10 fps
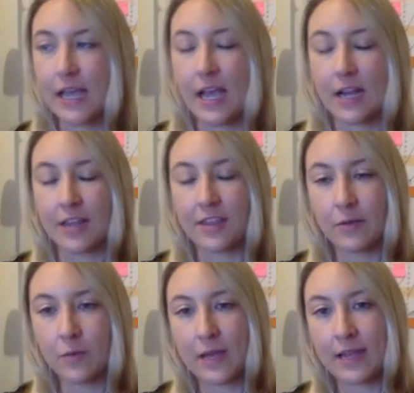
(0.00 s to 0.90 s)
And I
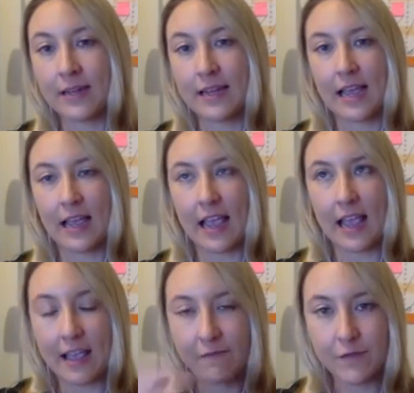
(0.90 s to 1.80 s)
think when
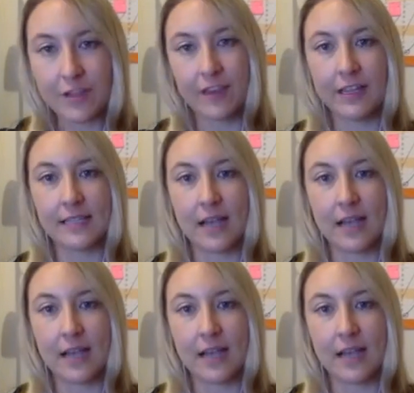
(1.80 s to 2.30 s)
everything is